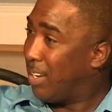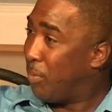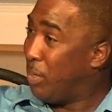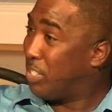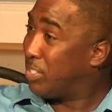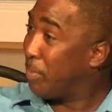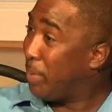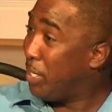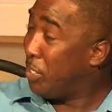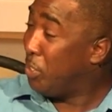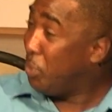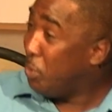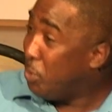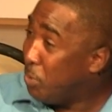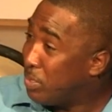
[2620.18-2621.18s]
And we should be
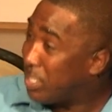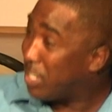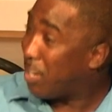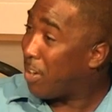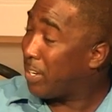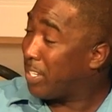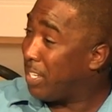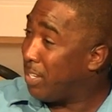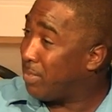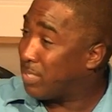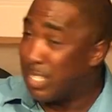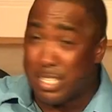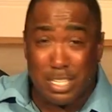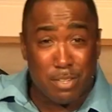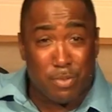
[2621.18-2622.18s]
using our
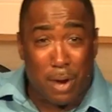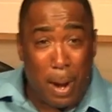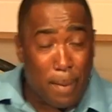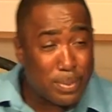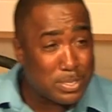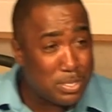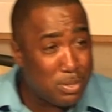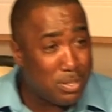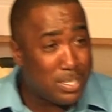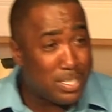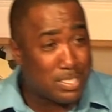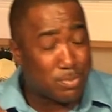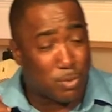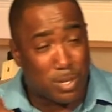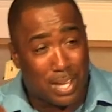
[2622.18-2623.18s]
gifts, looking for
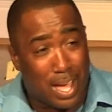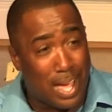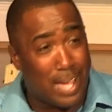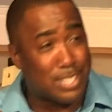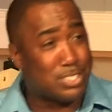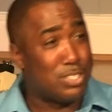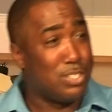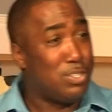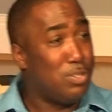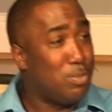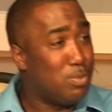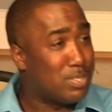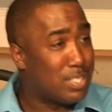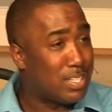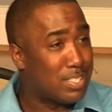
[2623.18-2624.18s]
opportunities for God to
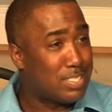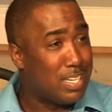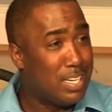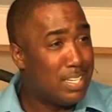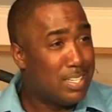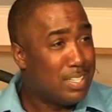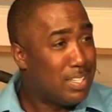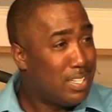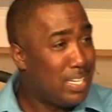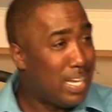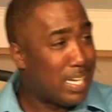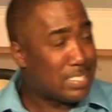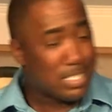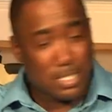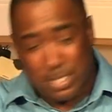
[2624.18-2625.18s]
use us. He
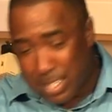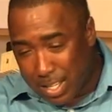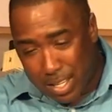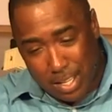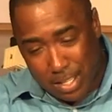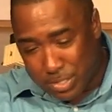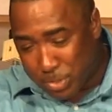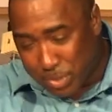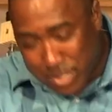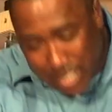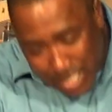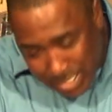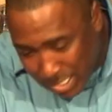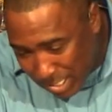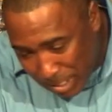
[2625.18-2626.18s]
has us
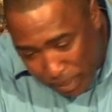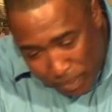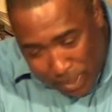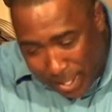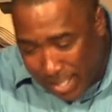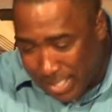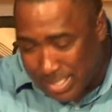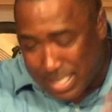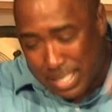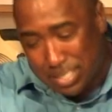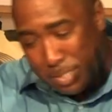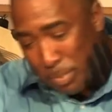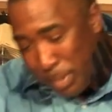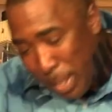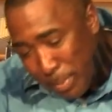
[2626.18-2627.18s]
strategically placed
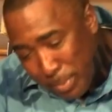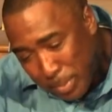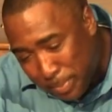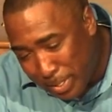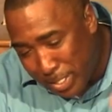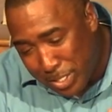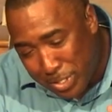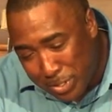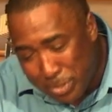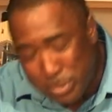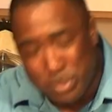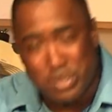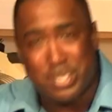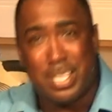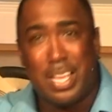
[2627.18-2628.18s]
to be able to be
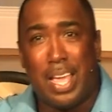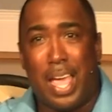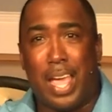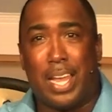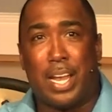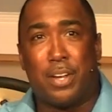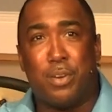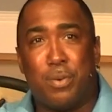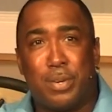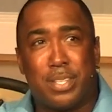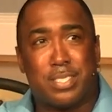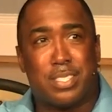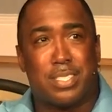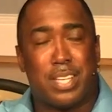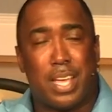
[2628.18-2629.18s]
used, and I don't want
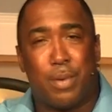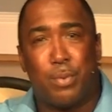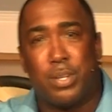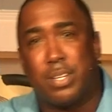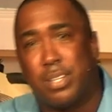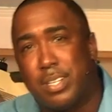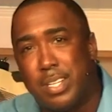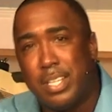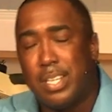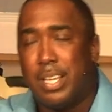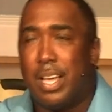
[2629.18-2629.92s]
us to say, well,